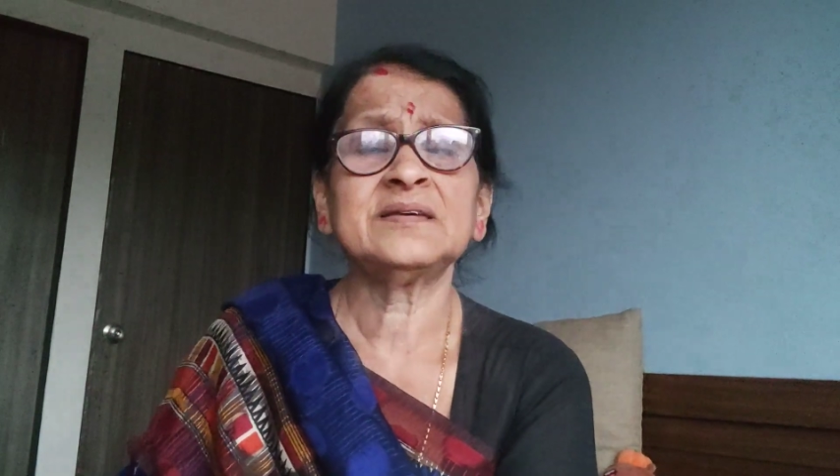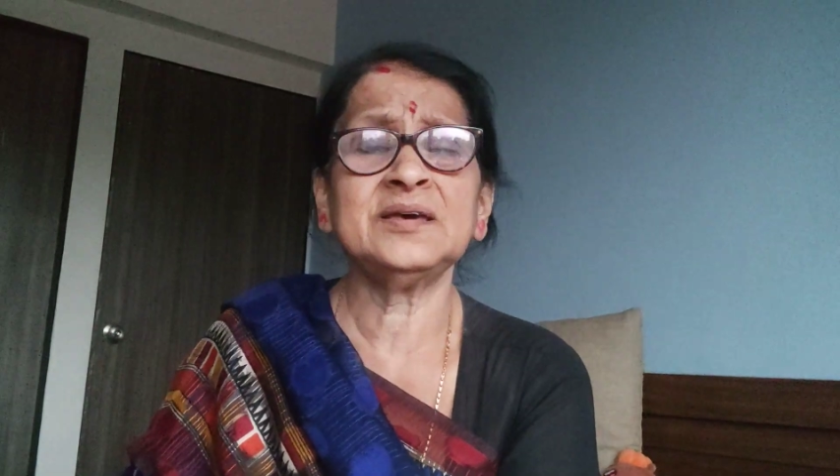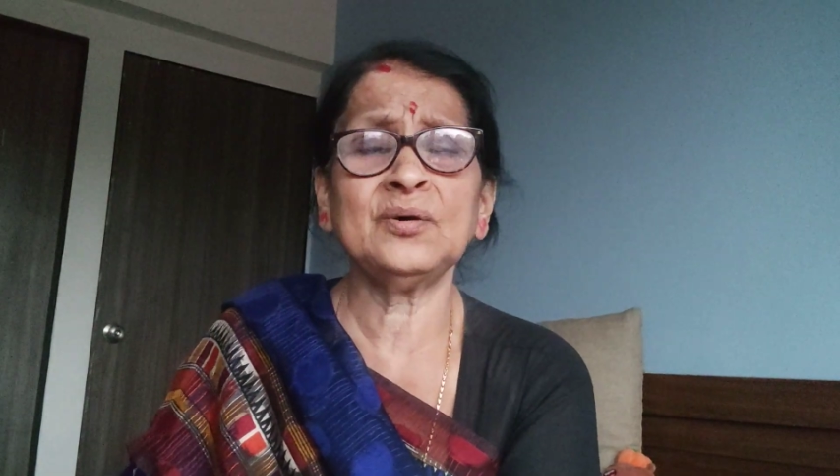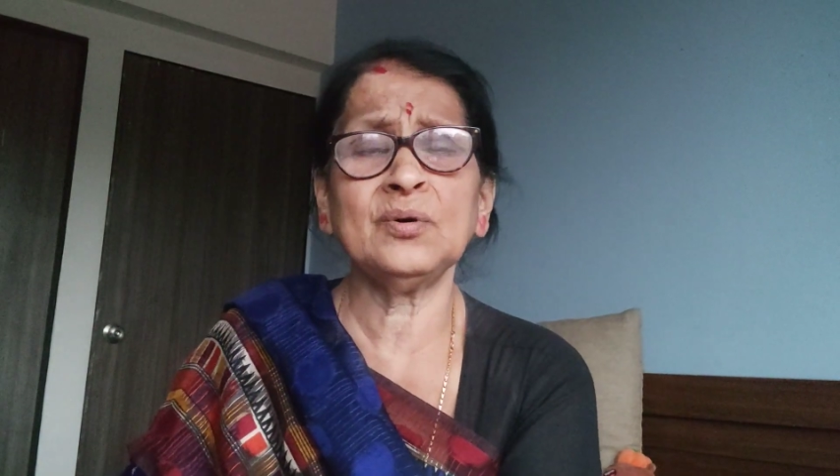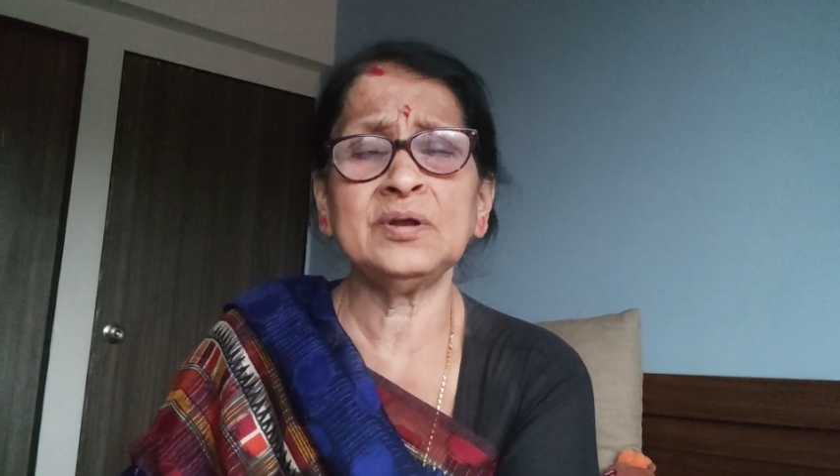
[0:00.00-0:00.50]

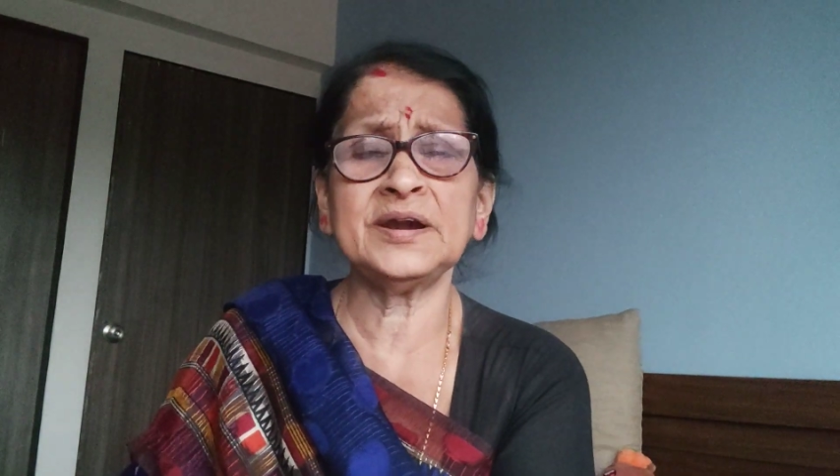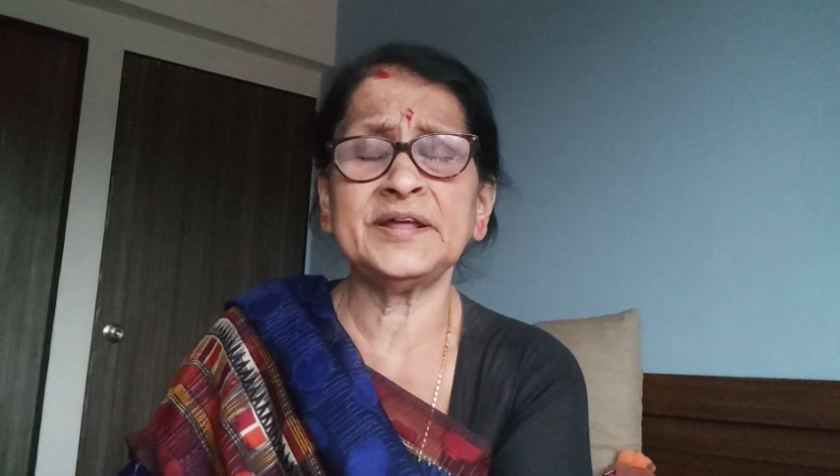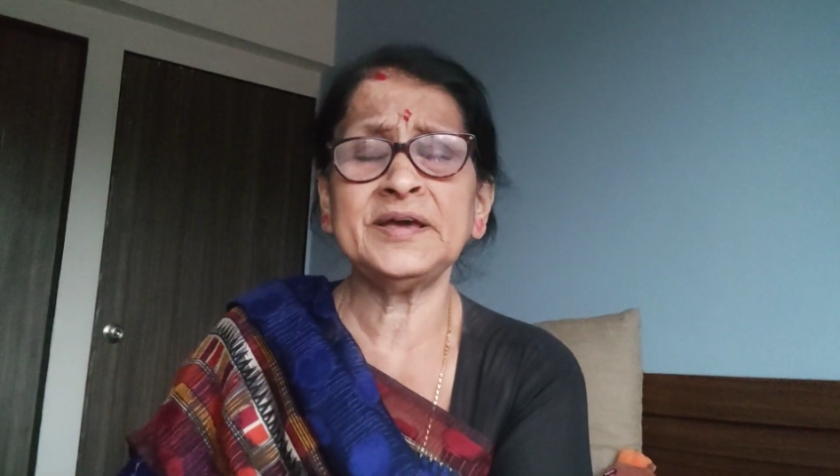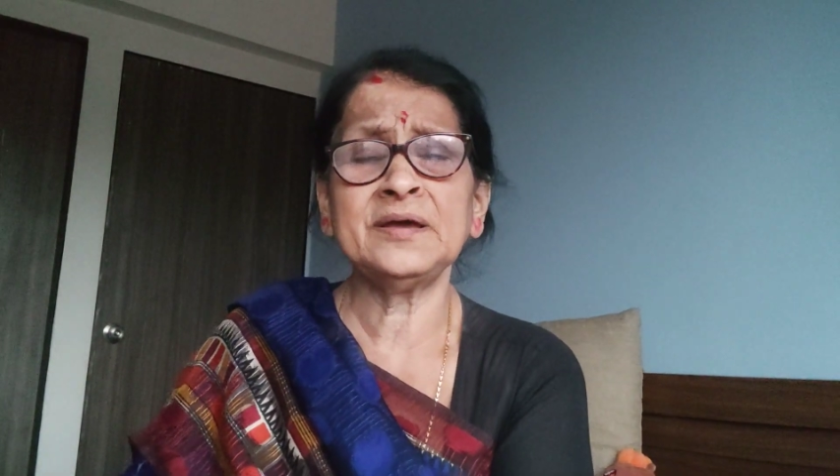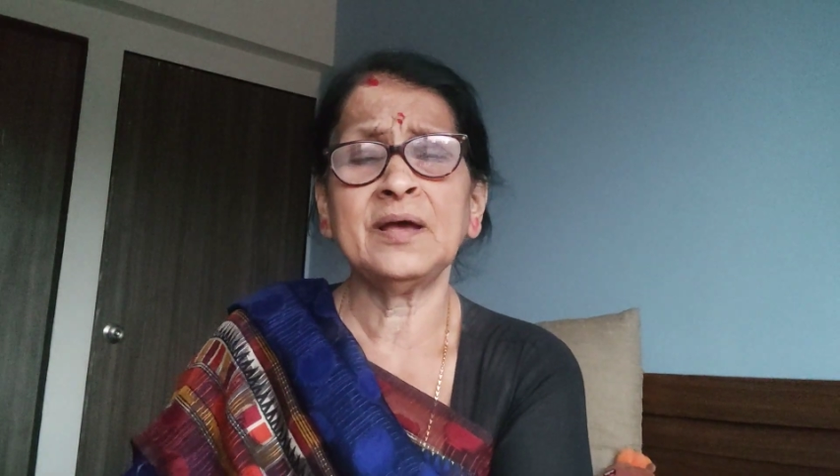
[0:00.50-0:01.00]
Ki, oh
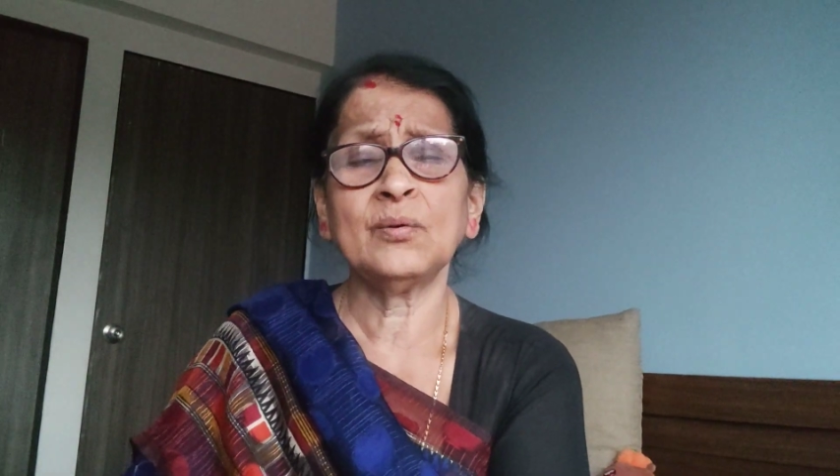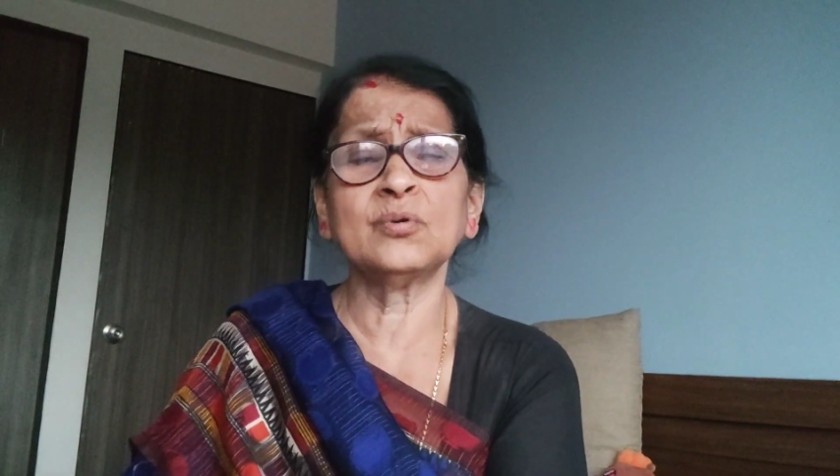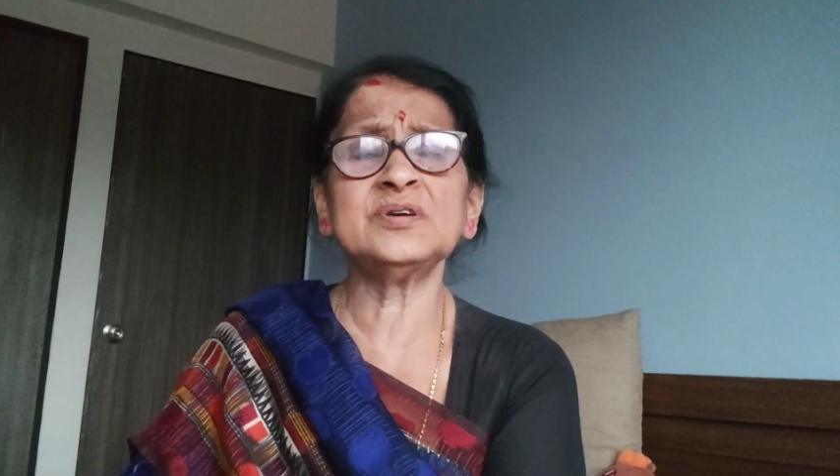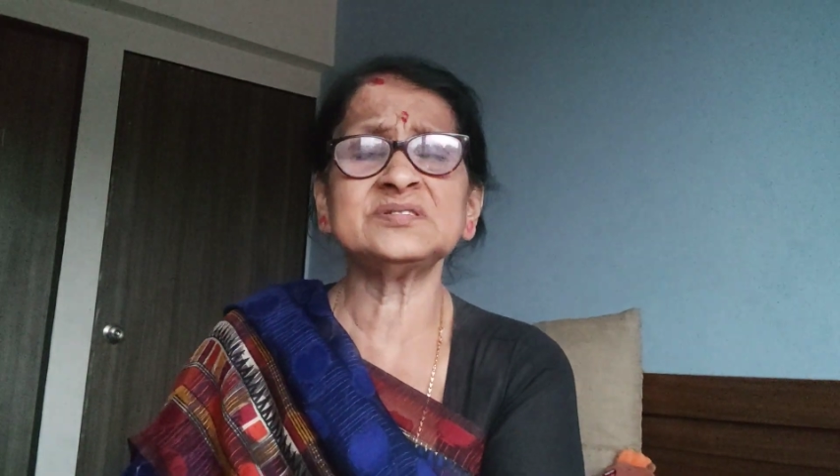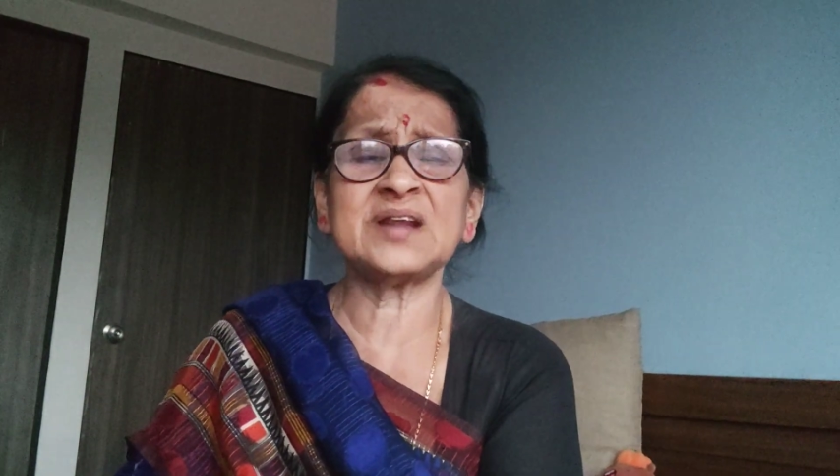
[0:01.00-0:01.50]
lady, who is,